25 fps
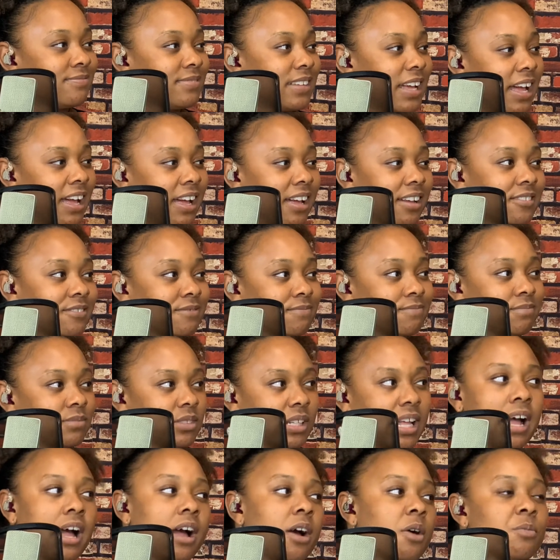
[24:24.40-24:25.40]
Okay?
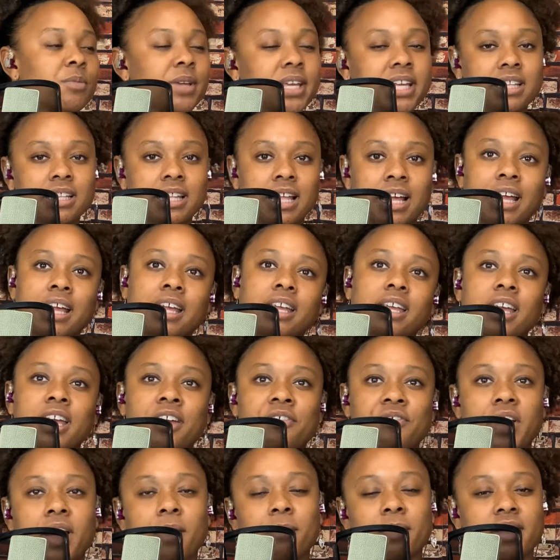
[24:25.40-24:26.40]
Now, I don't mean
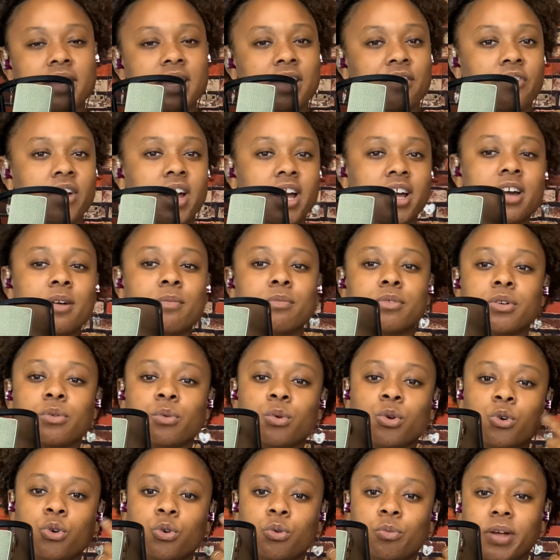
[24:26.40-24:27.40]
if I come in the
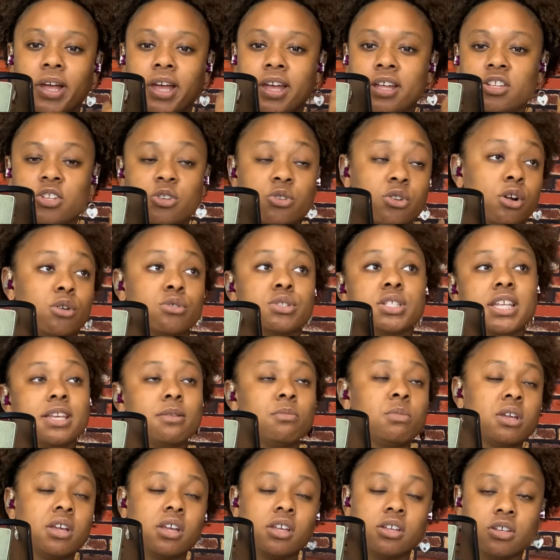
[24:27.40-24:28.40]
room and you don't see
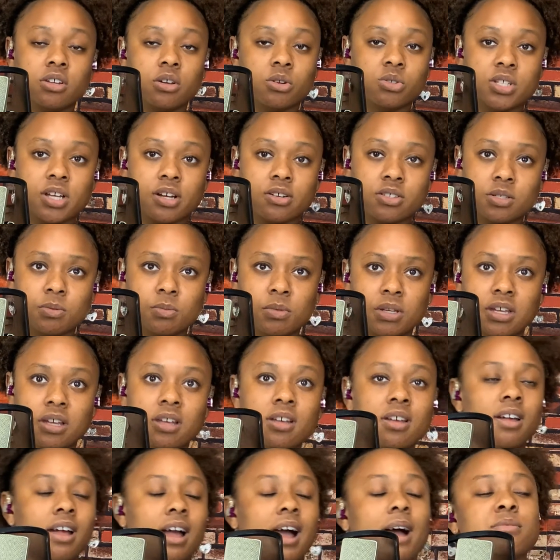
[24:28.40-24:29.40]
me and you don't talk to me.
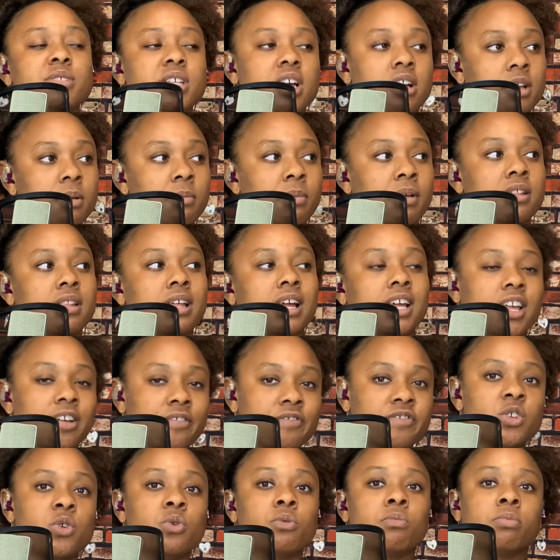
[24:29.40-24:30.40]
I'm talking about
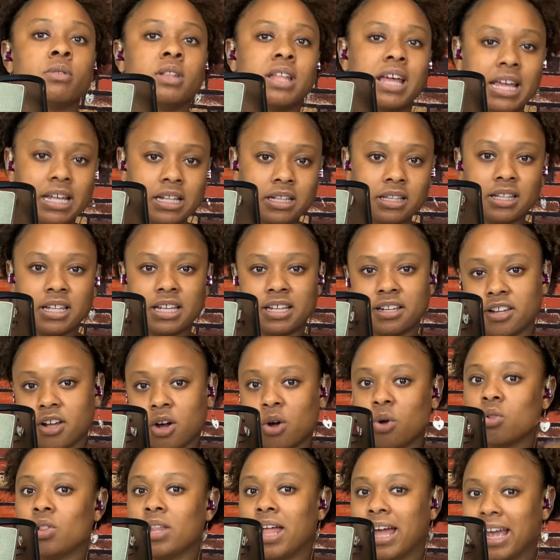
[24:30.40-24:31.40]
if you blatantly
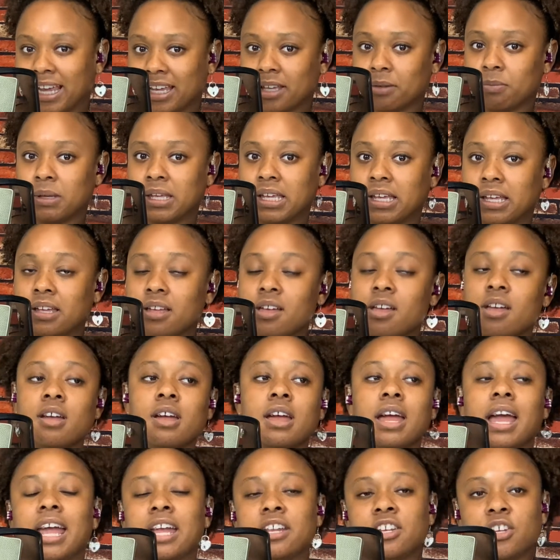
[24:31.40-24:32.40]
don't like me
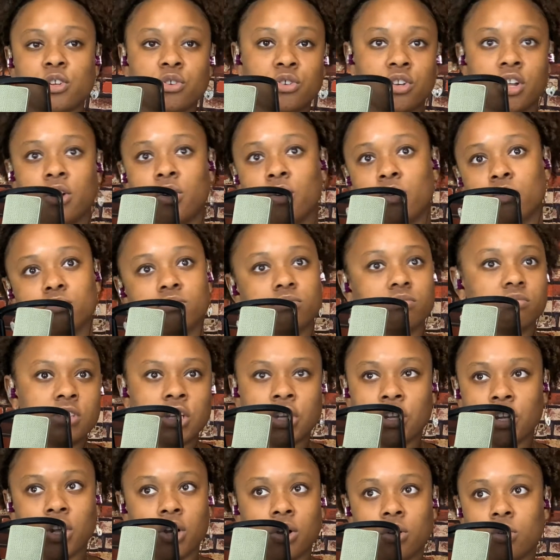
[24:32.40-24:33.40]
and you don't,
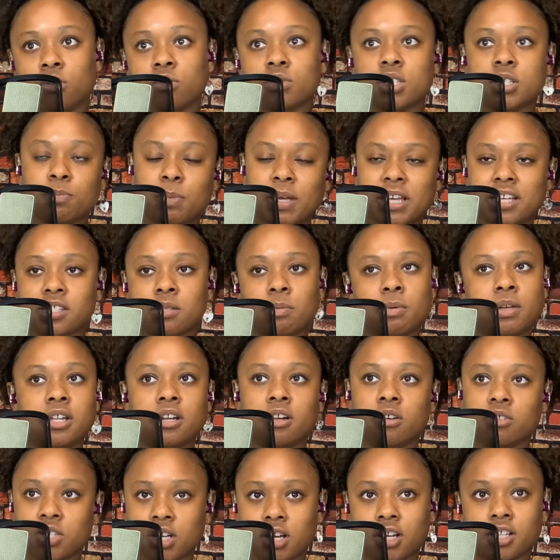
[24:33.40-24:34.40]
speak to me, you
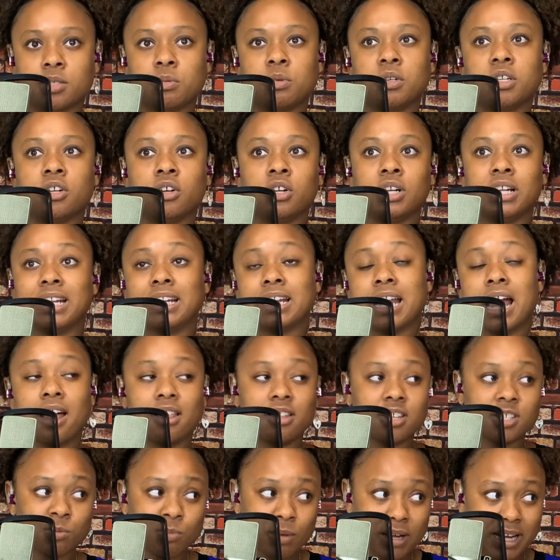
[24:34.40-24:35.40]
don't talk to me, you don't
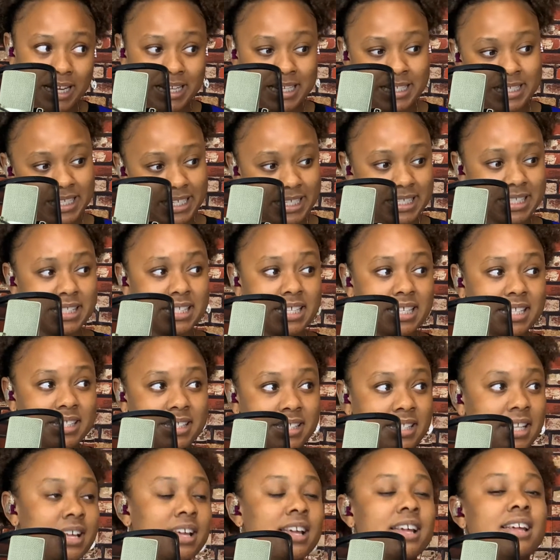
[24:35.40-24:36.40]
acknowledge my
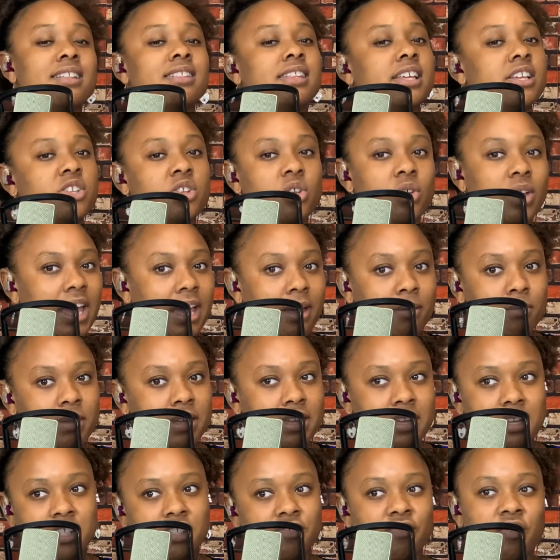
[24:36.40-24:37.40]
existence, then you can't
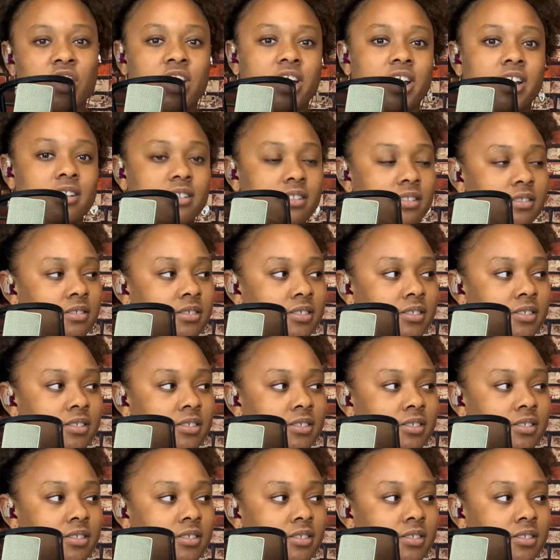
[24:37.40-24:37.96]
be his friend.